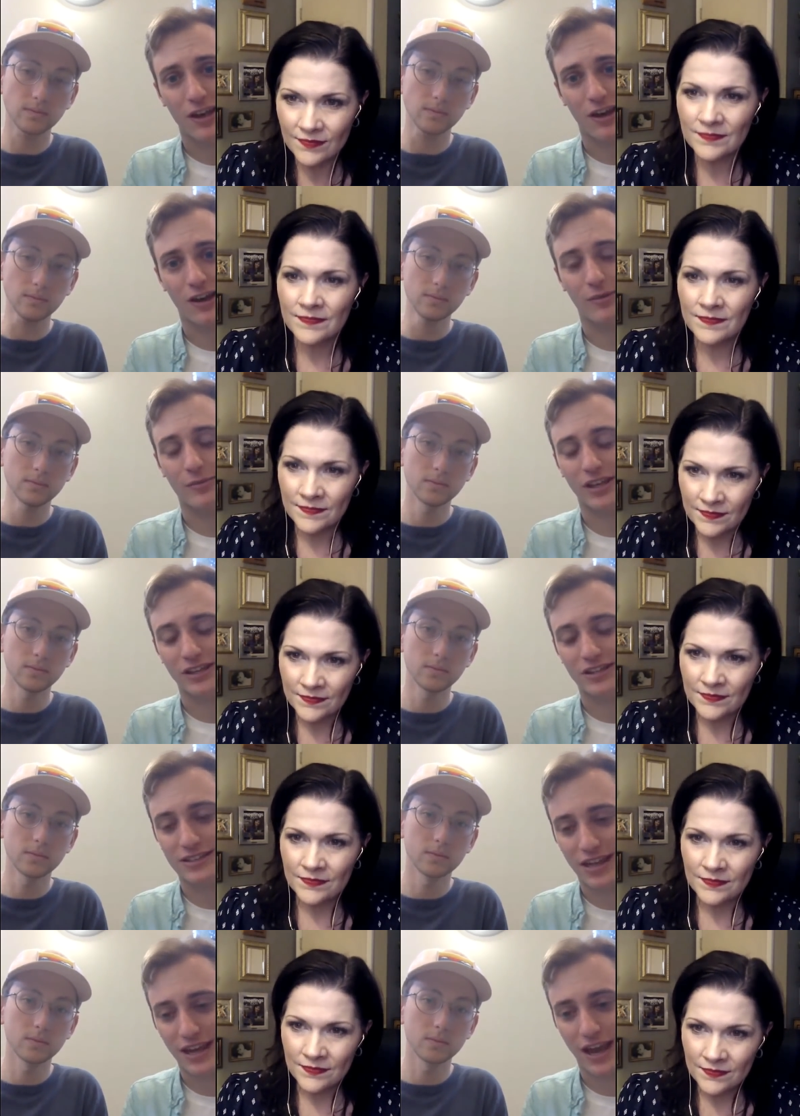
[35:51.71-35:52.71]
Speaker 1: um,
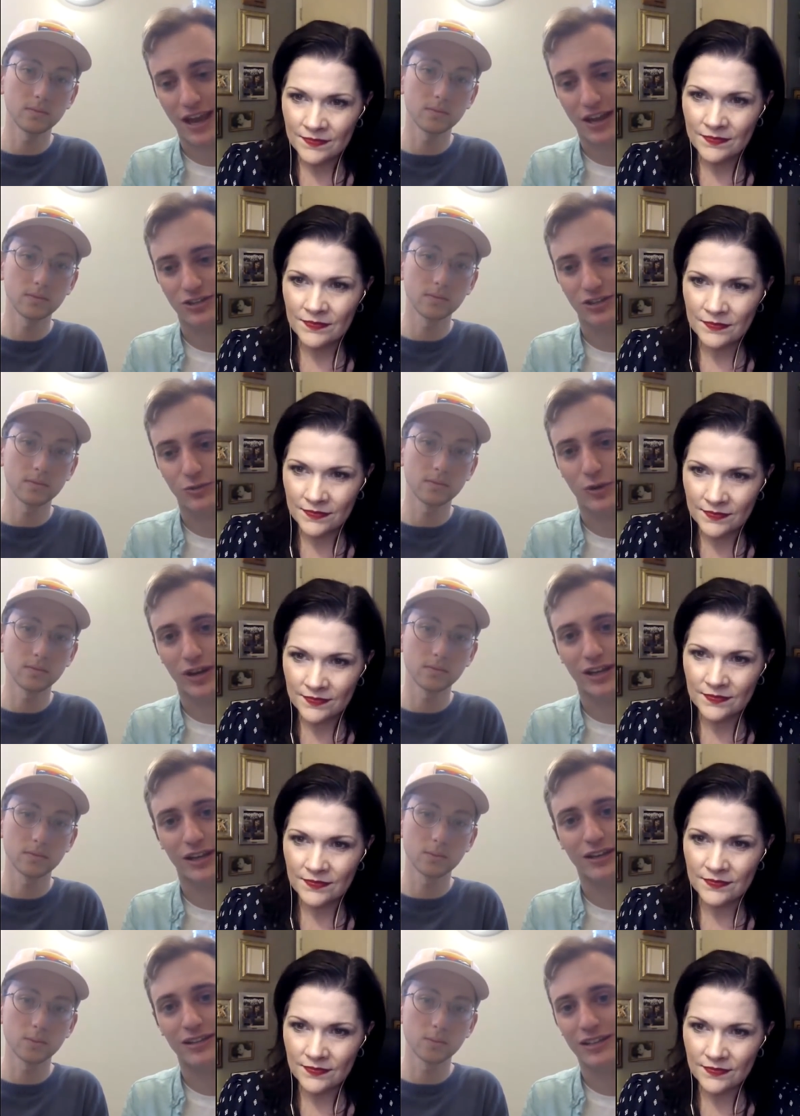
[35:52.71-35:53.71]
is they actually went
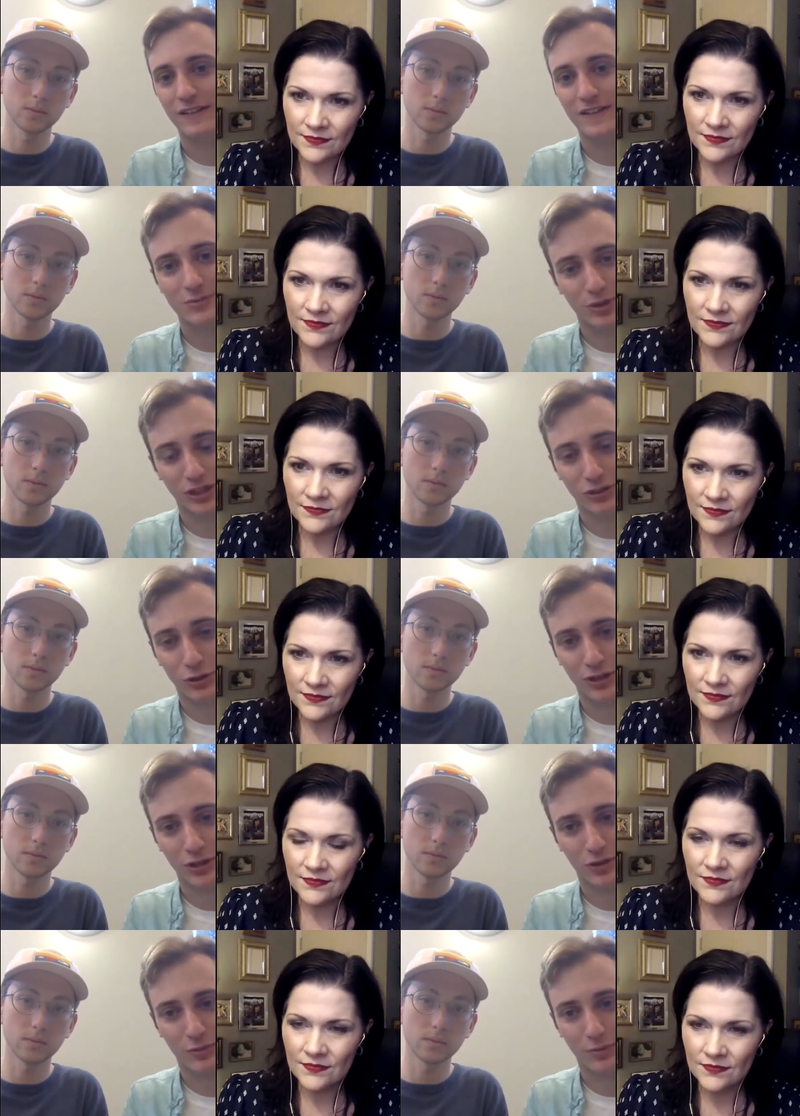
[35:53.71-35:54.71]
in, did this big
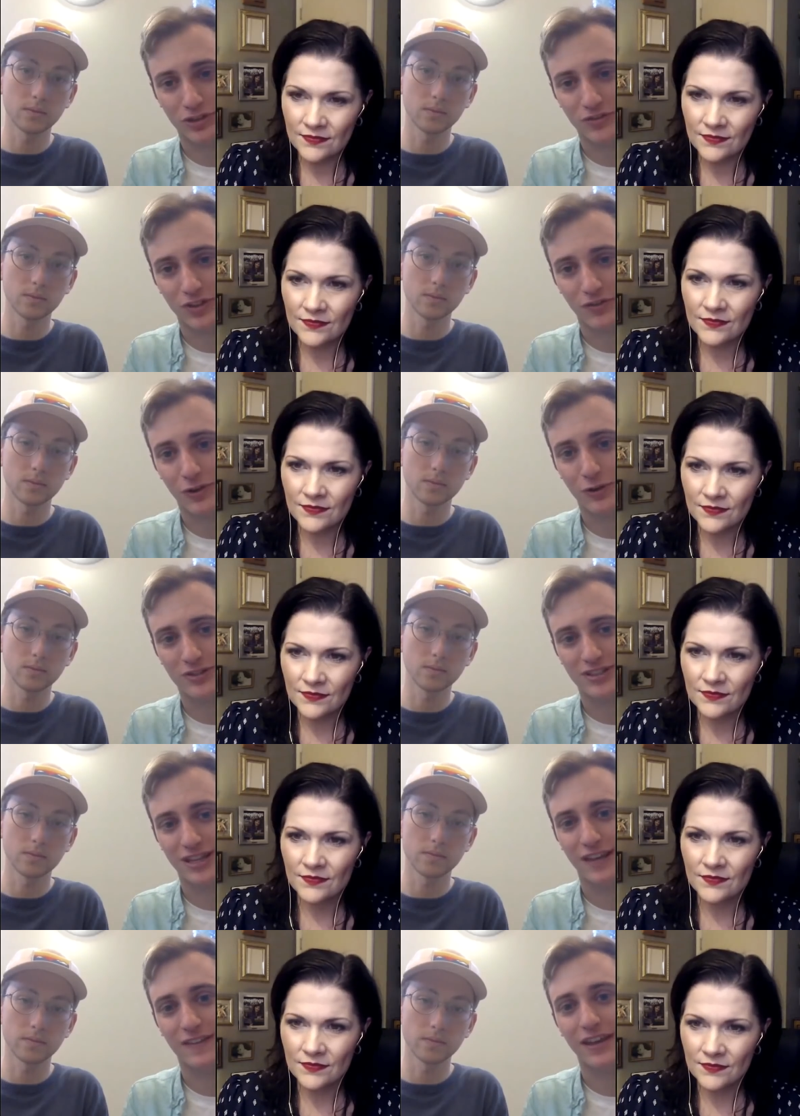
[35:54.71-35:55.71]
learning with a bunch of their
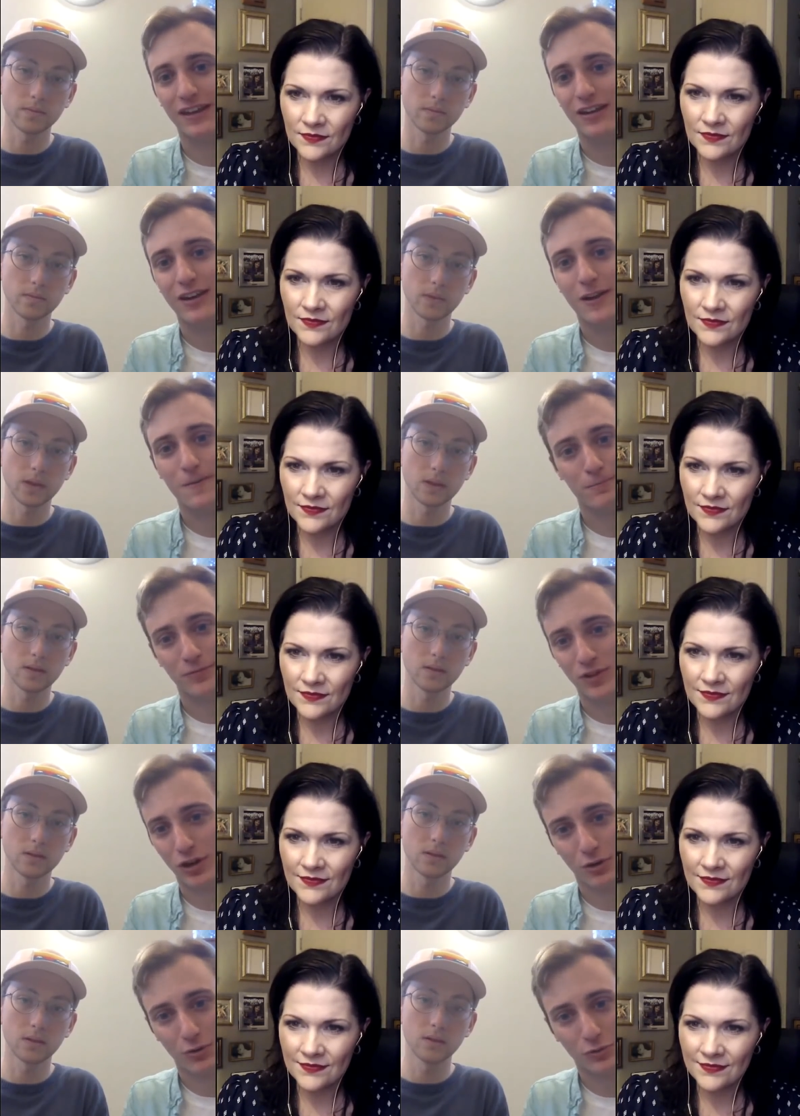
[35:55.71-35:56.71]
folks, and then
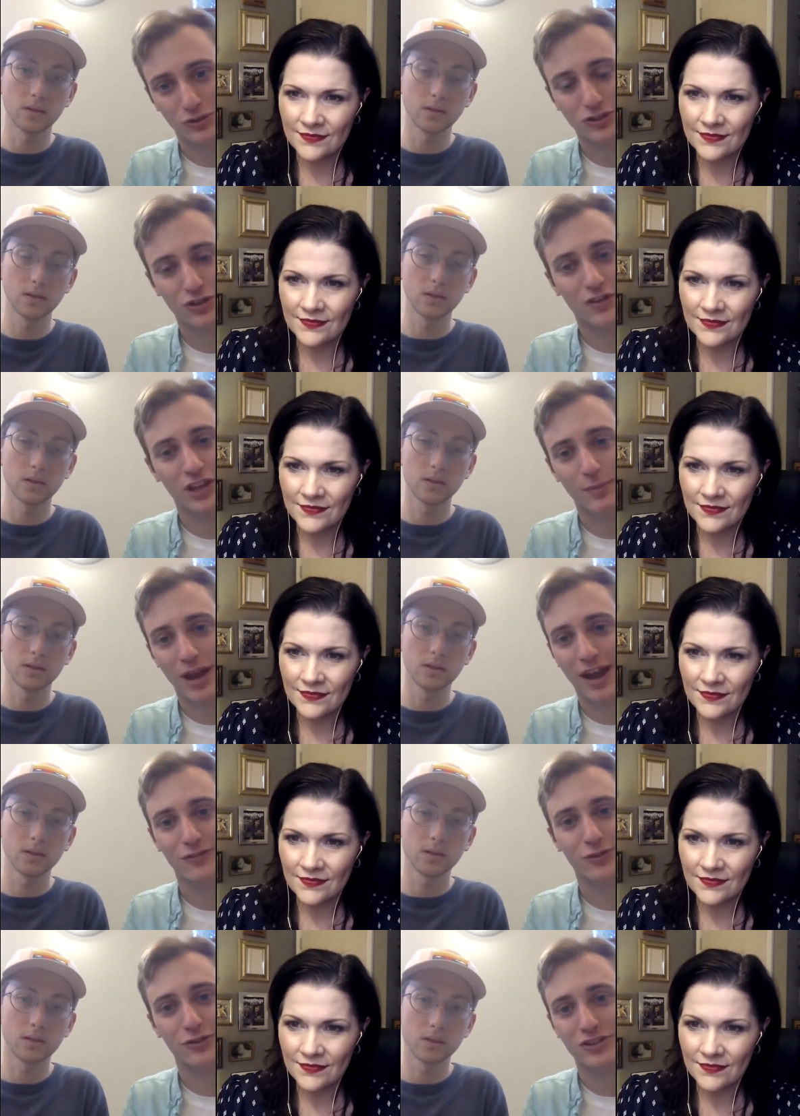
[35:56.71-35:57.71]
you know would survey them
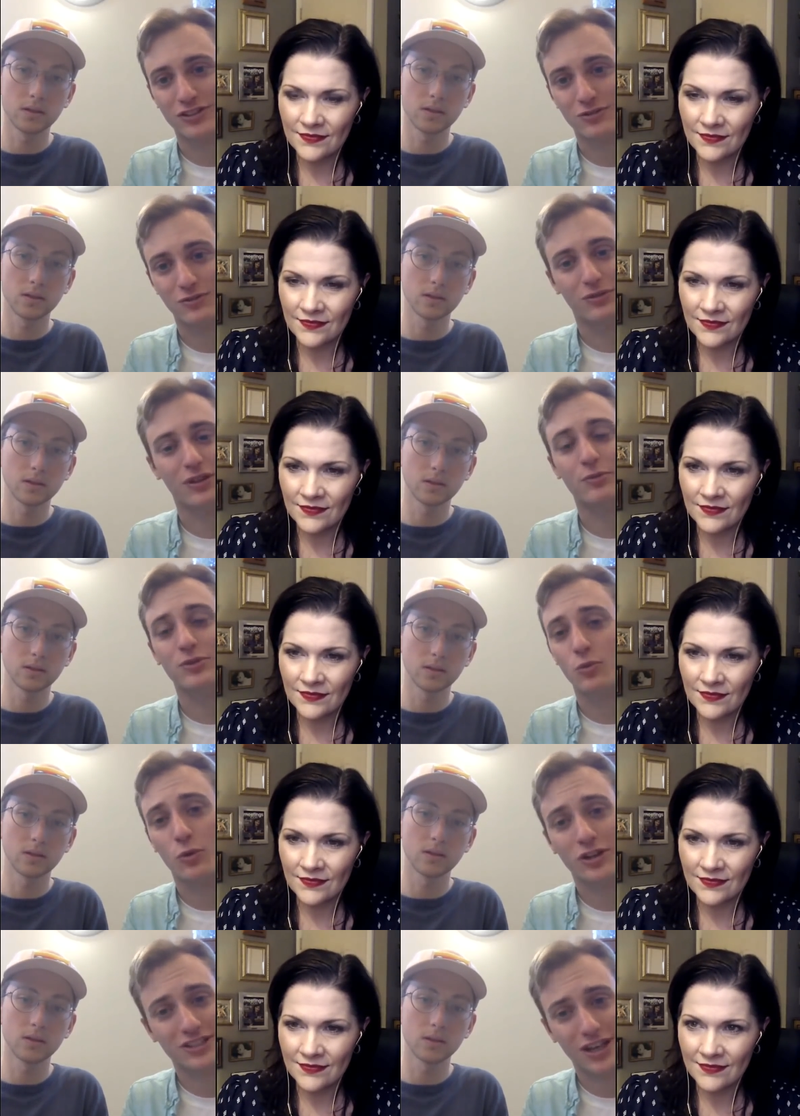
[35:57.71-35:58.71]
after this. It was
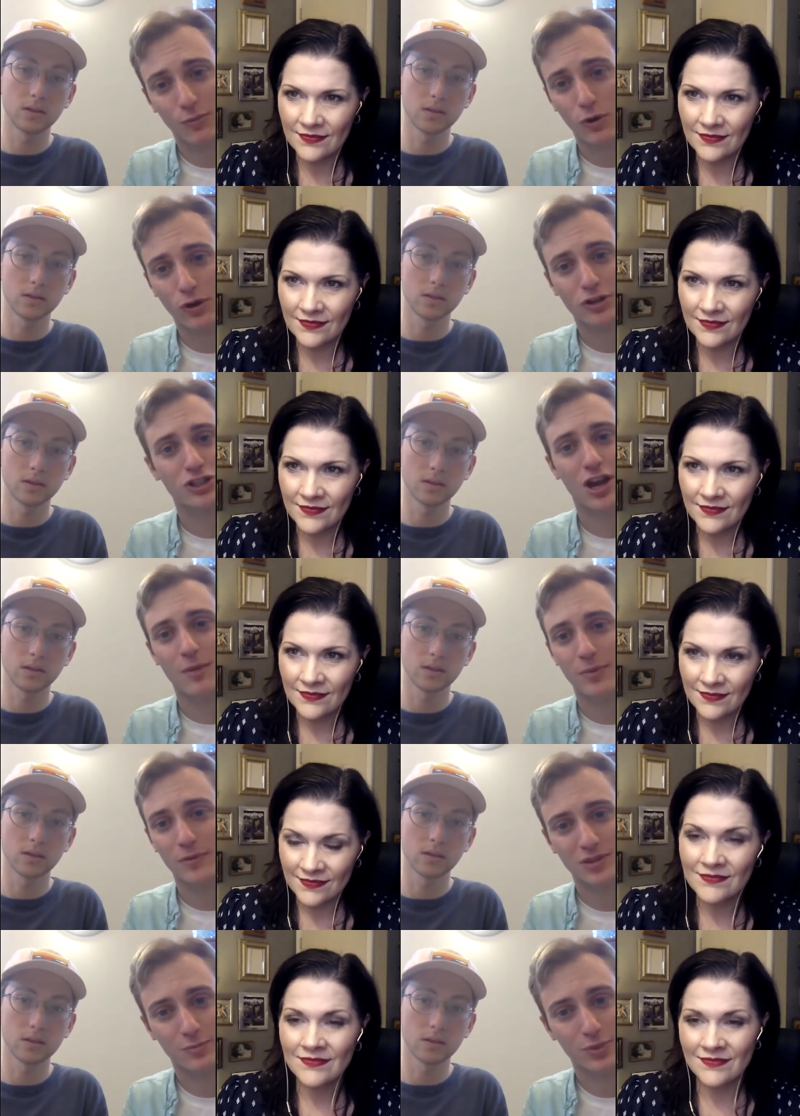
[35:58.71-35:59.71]
a one-time
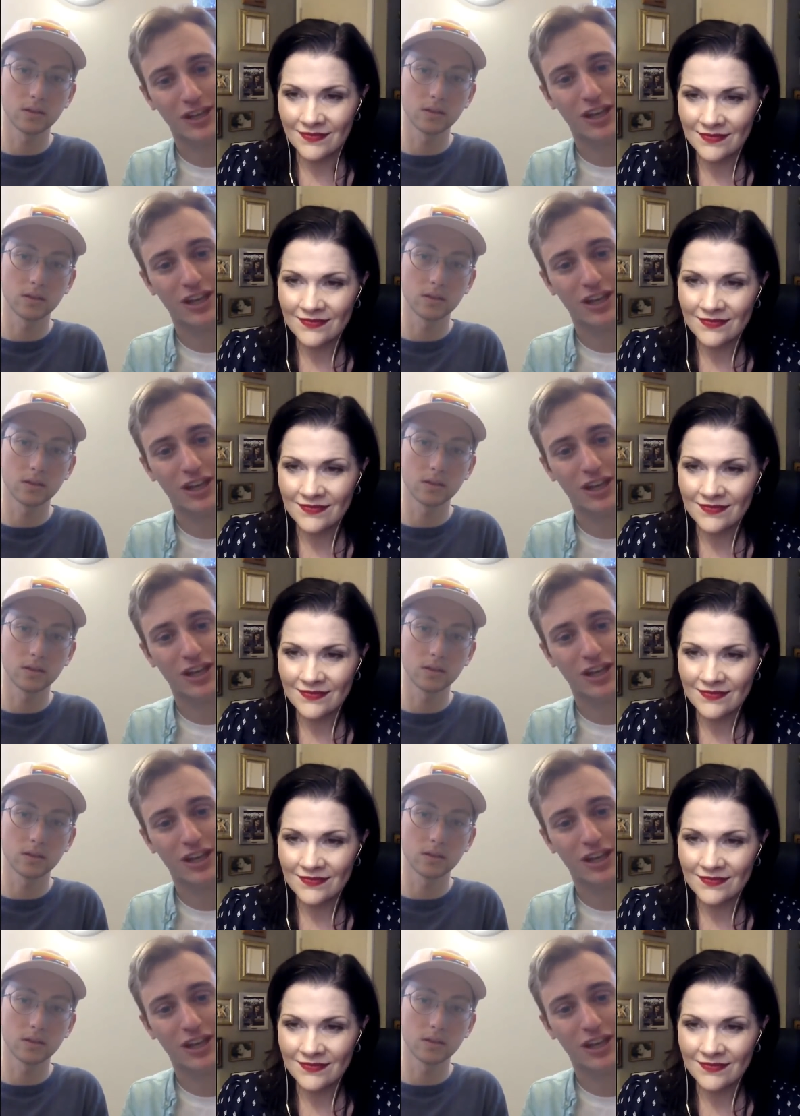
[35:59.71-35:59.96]
workshop. It was a big